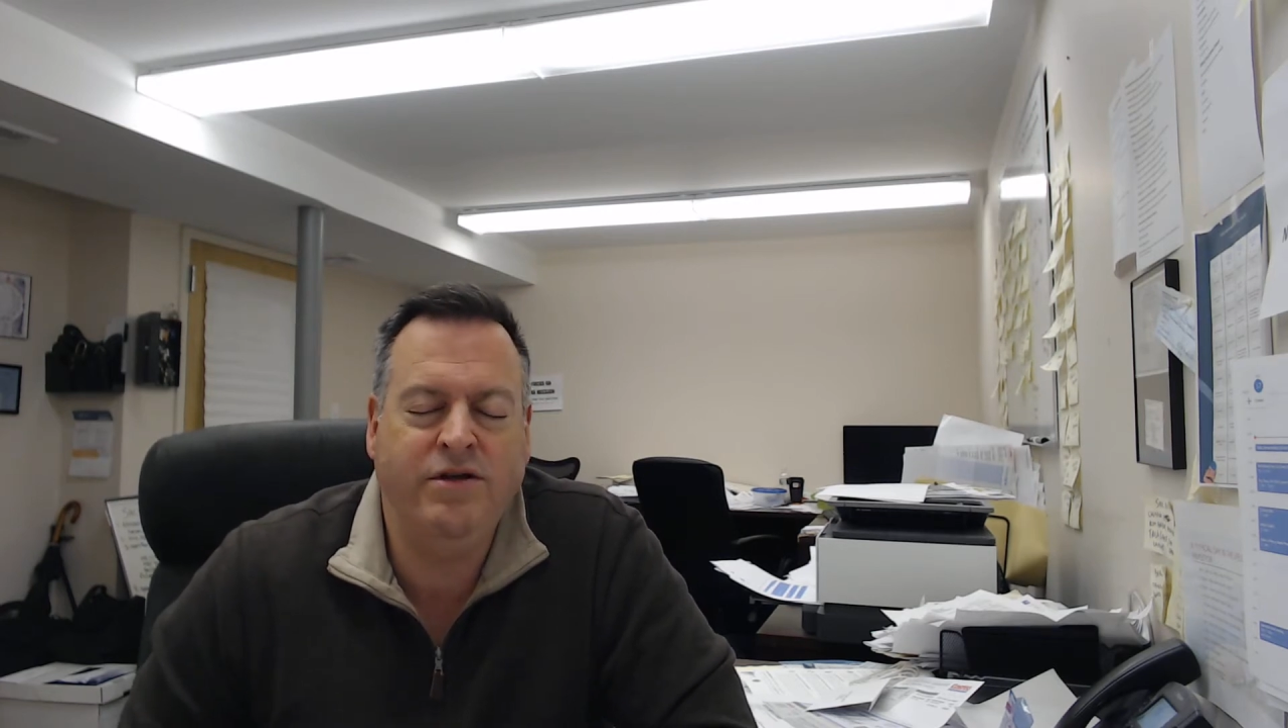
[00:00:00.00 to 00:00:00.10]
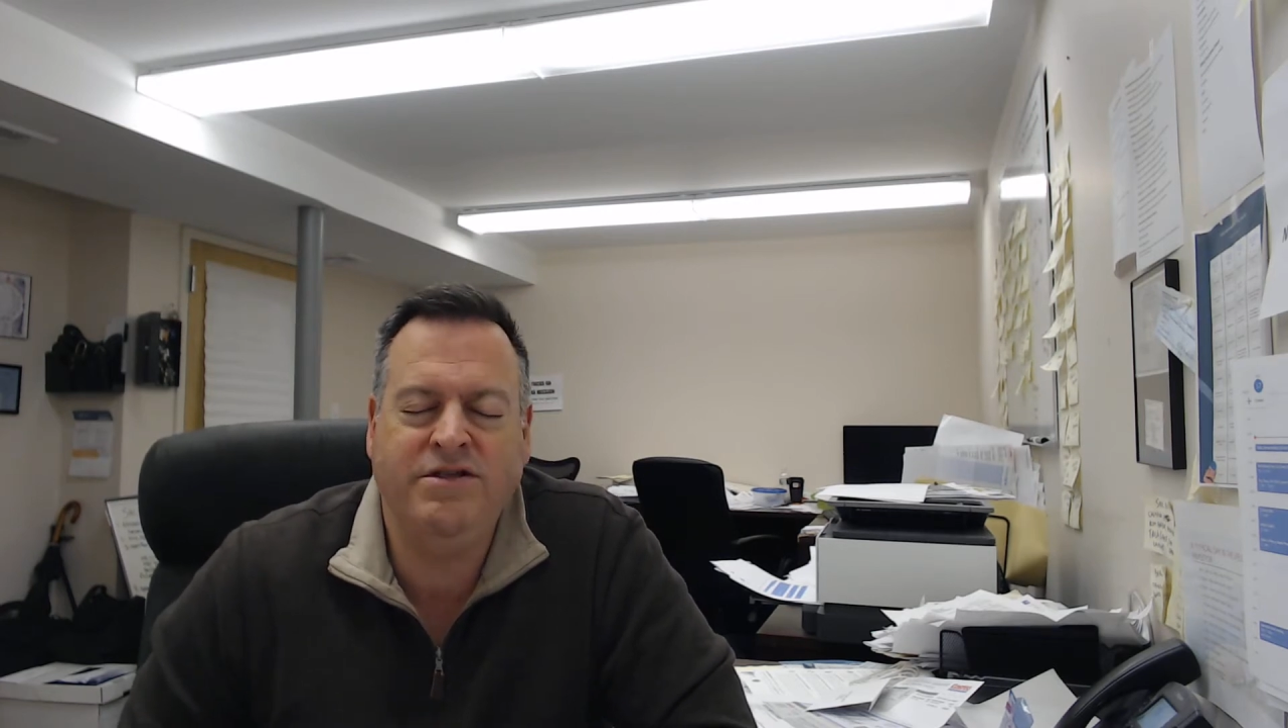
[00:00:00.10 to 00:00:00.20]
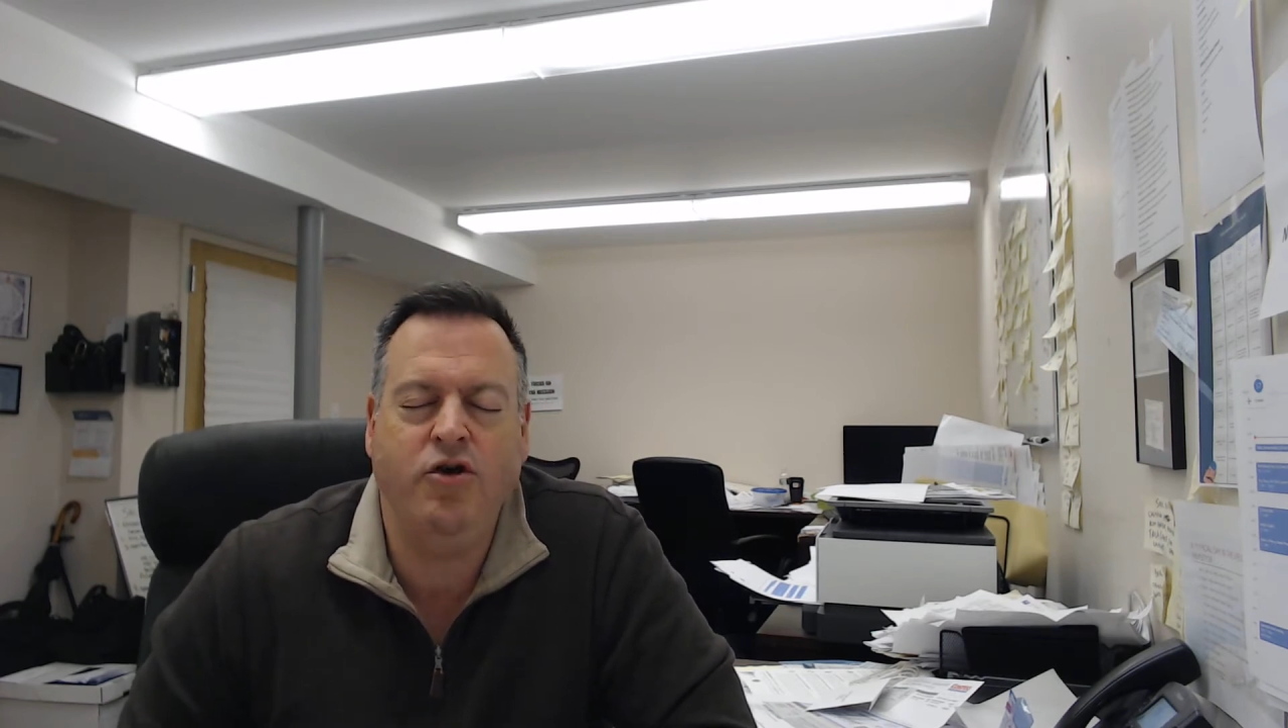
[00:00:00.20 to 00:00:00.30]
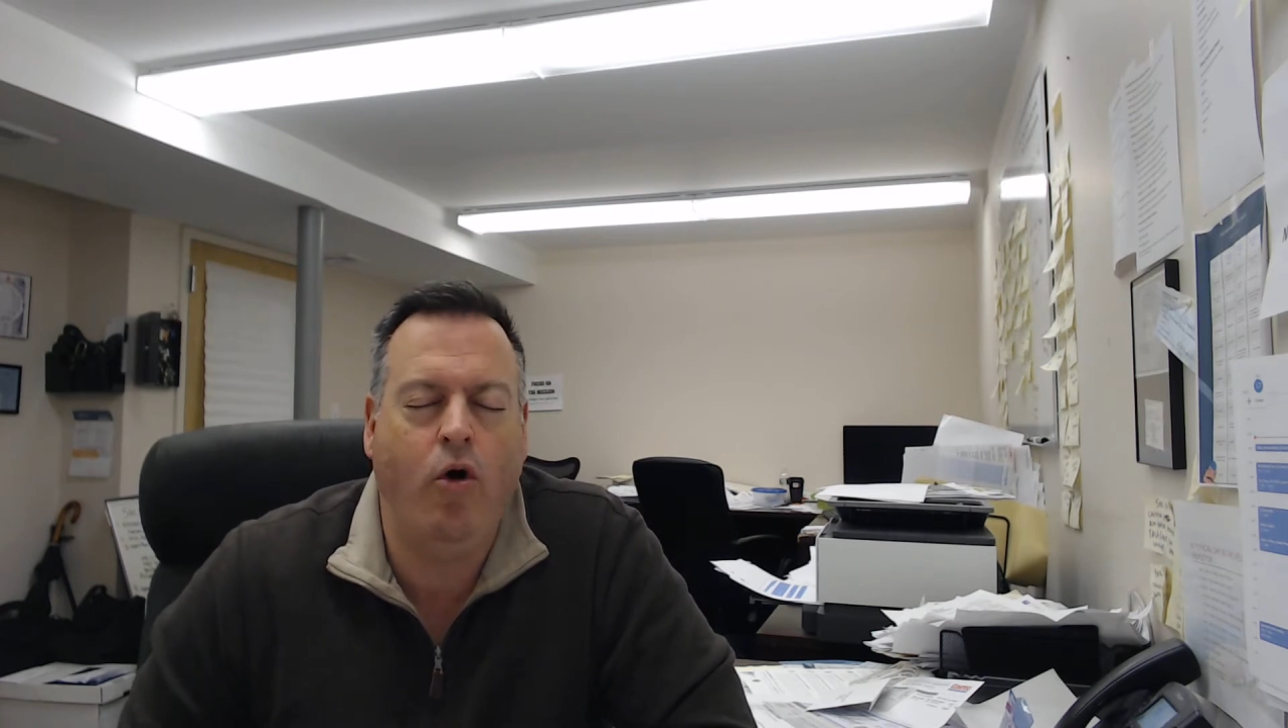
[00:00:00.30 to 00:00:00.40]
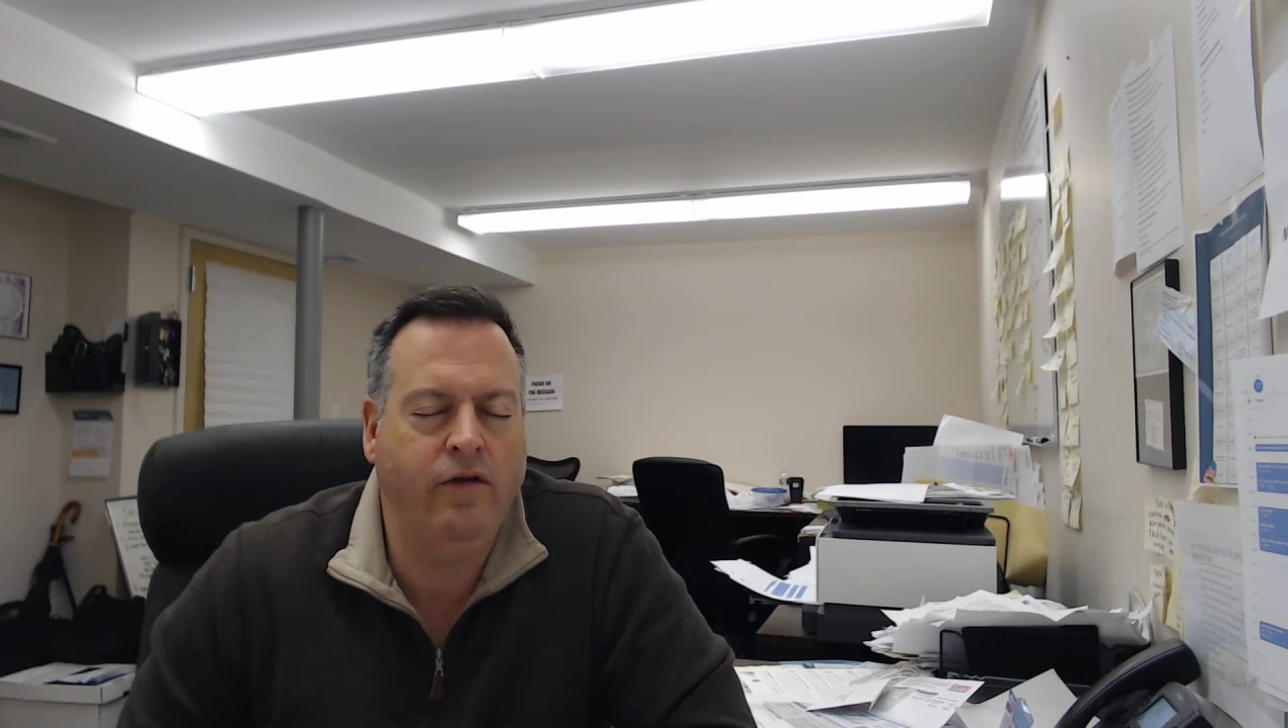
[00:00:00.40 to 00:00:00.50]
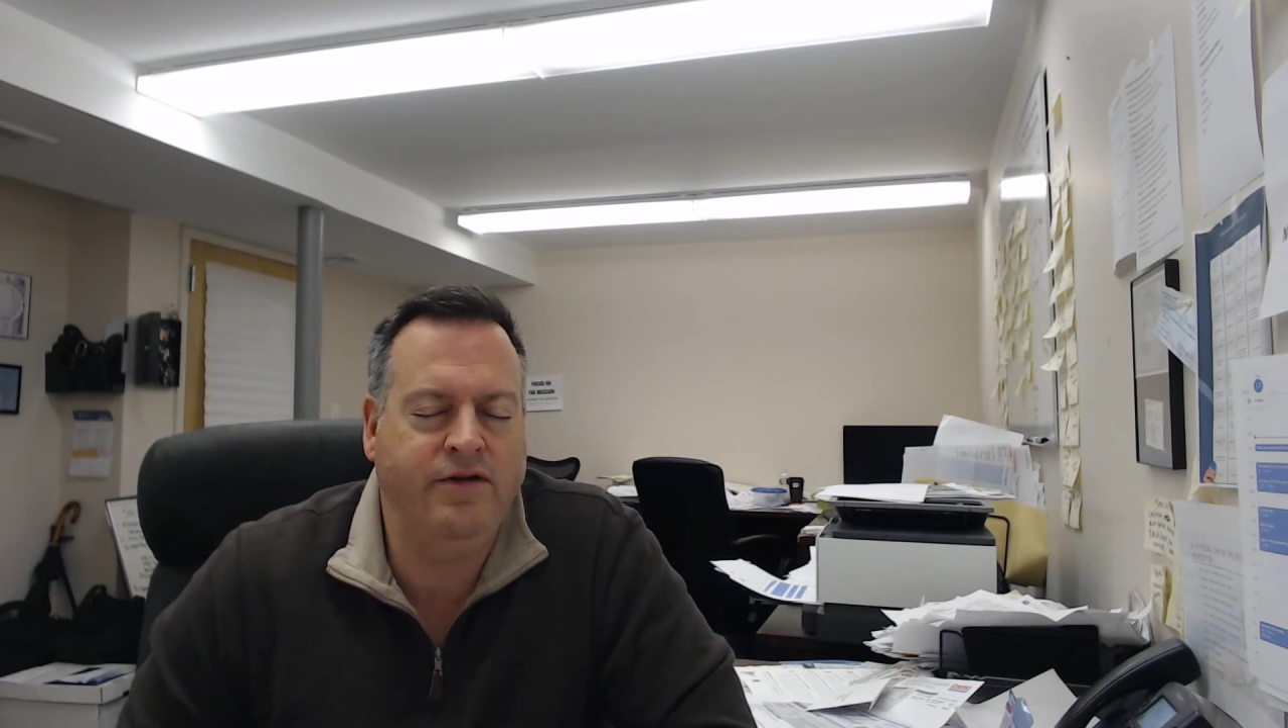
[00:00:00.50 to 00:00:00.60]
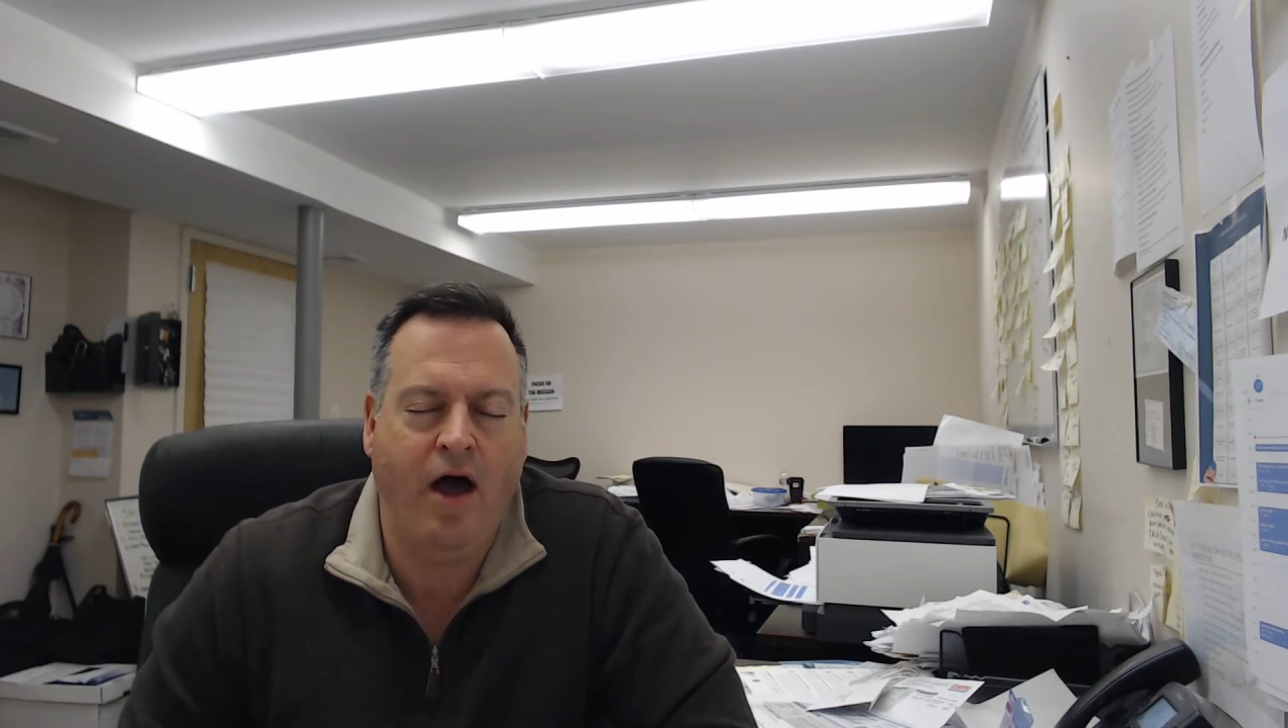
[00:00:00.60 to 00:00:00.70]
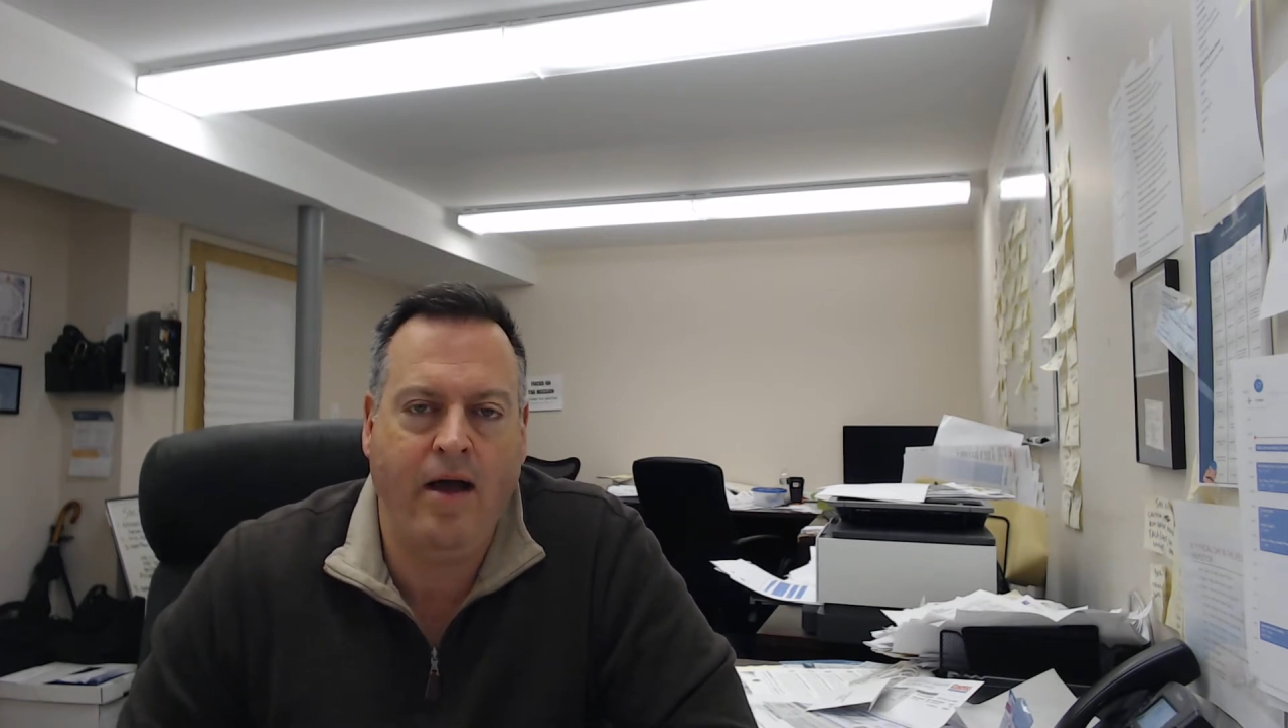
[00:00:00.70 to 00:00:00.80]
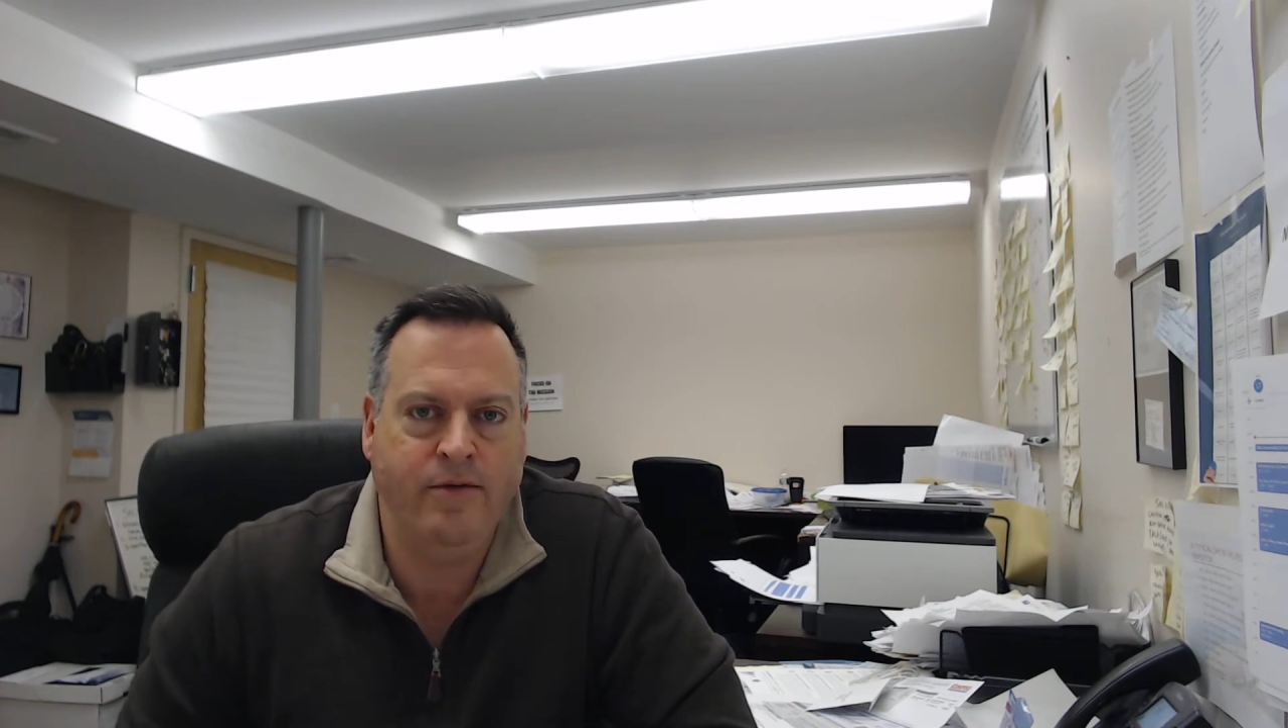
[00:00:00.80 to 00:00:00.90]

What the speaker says: see all the time